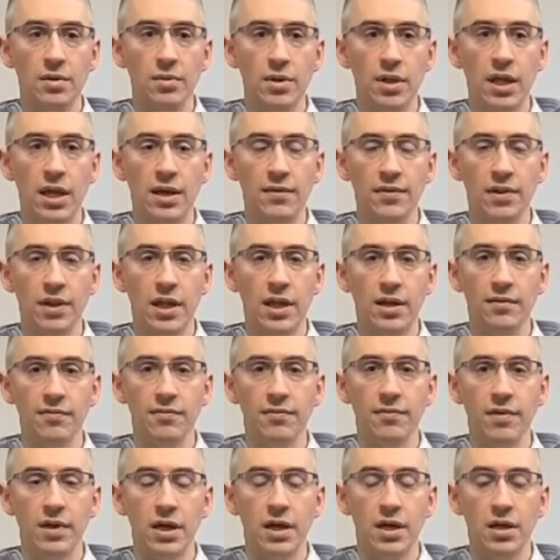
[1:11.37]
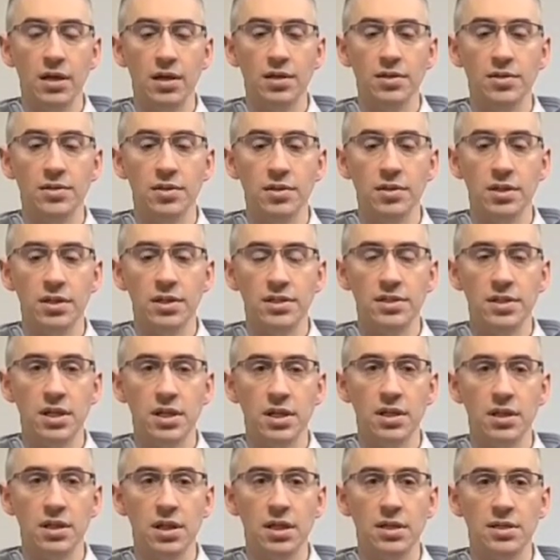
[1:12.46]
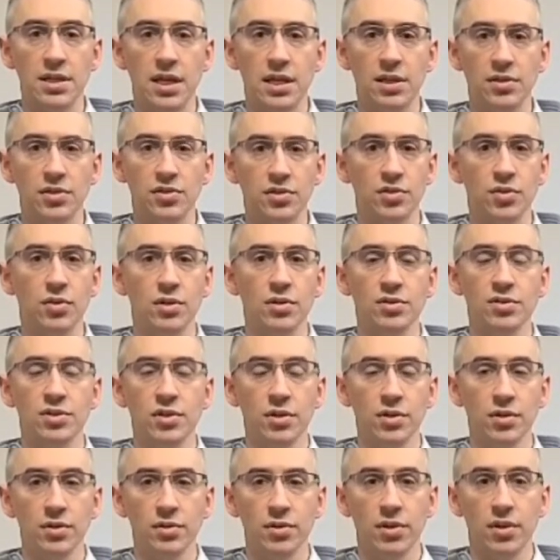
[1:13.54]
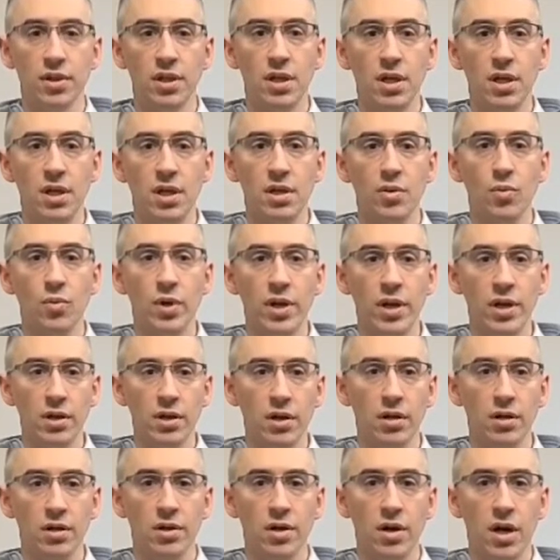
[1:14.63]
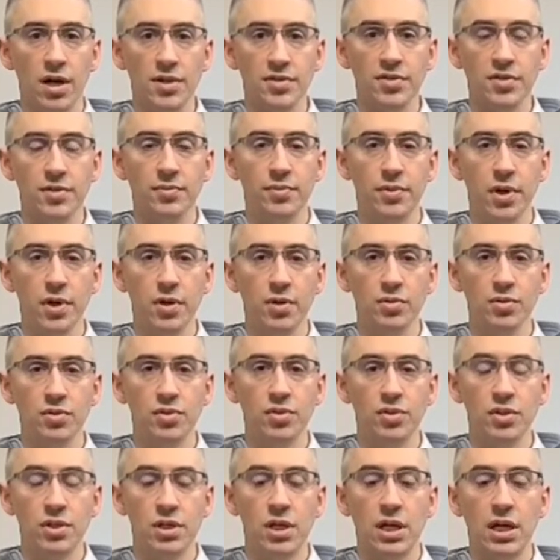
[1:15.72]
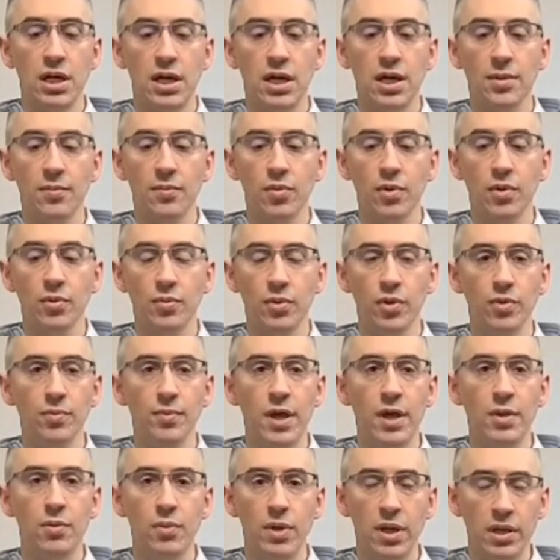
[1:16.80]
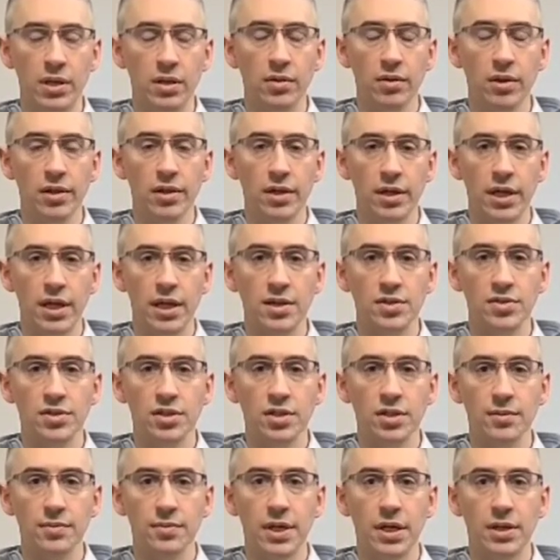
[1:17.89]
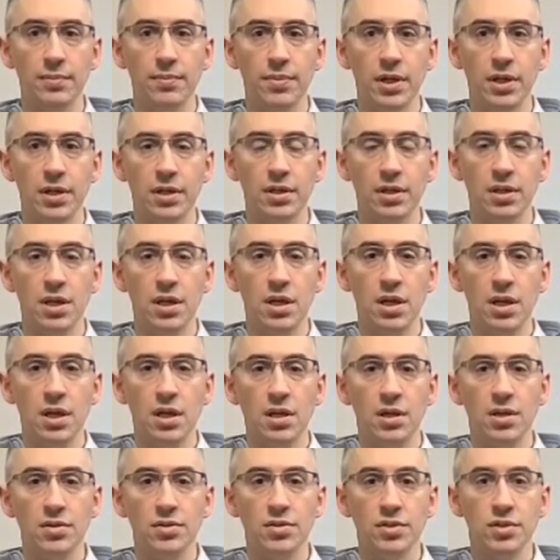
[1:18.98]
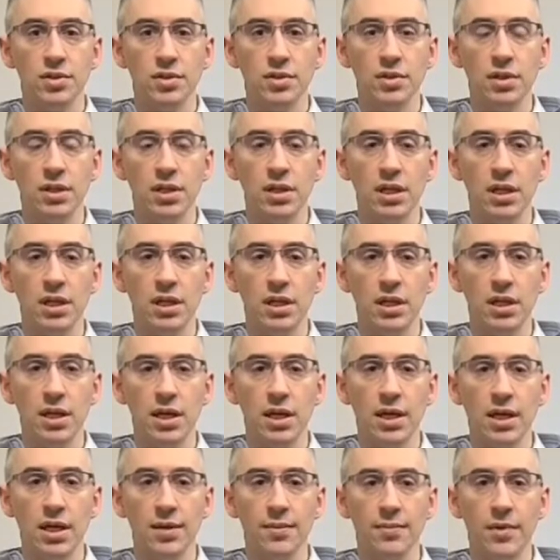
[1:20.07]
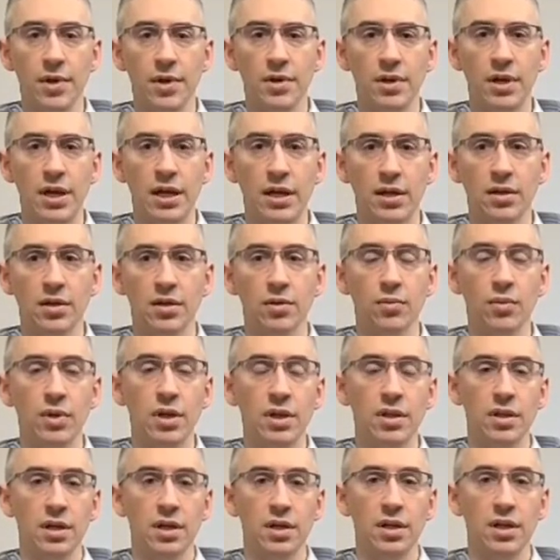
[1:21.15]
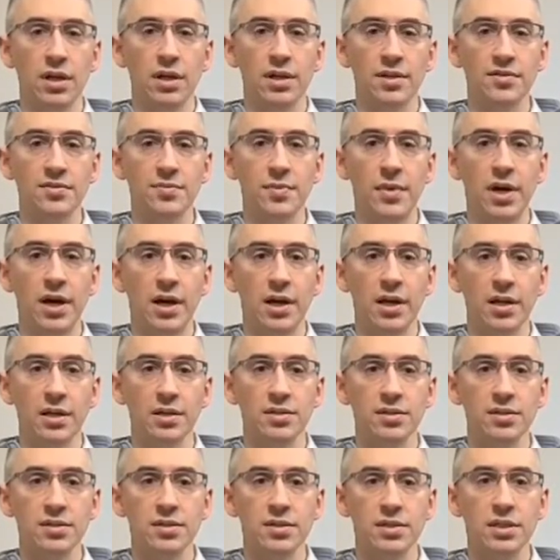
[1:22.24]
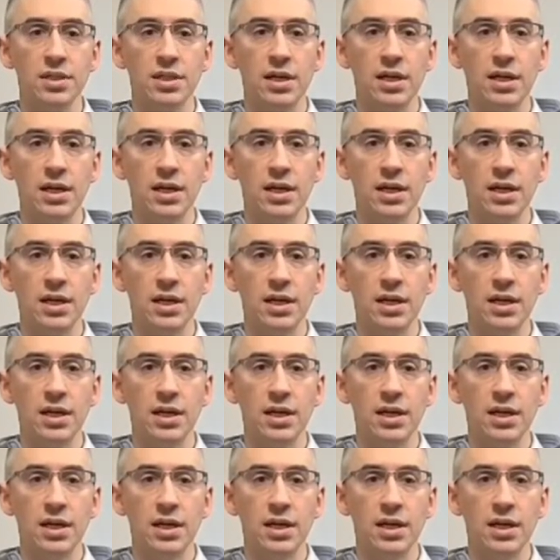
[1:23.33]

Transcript: We have a lot of attorneys that take the scorched earth, win at all costs approach. Well, you may win your litigation, but you certainly are not going to win in the client's minds.